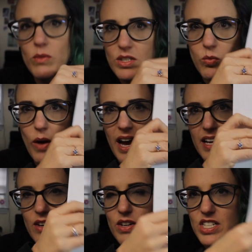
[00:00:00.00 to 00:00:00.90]
was
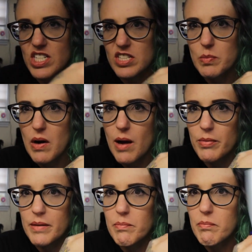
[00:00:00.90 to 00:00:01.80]
wet, you could just
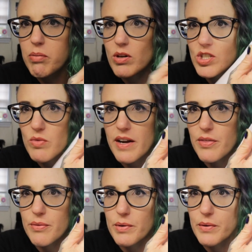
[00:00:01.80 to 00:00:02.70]
probably push
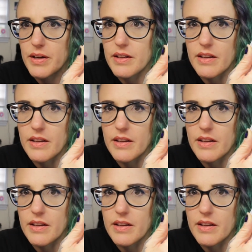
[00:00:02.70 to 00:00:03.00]
right through it,